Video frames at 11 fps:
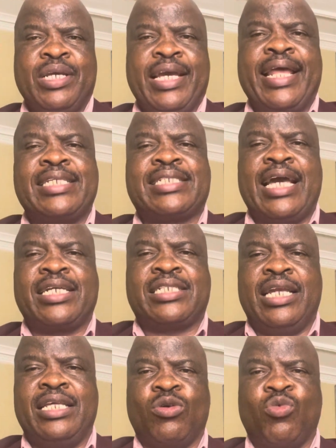It is
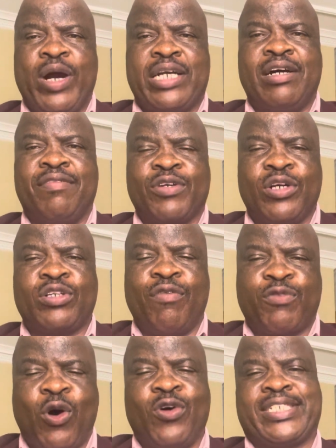actually the work of God,
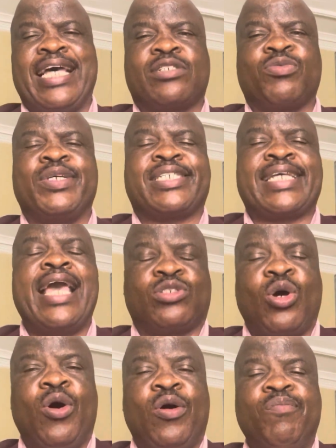of course, as we say
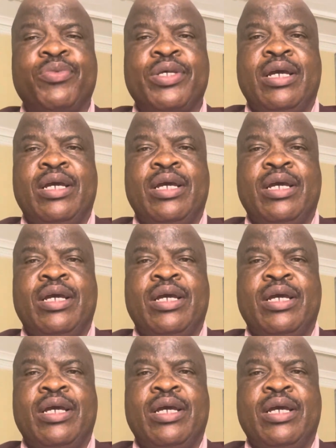so.